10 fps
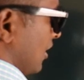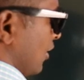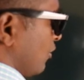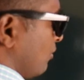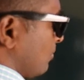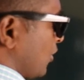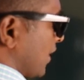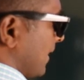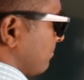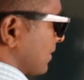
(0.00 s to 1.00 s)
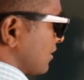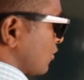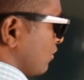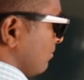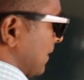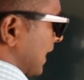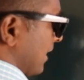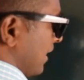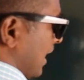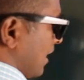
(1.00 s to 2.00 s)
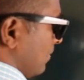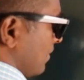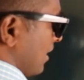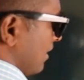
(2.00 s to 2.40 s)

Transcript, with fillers: no more numbers to bring it down.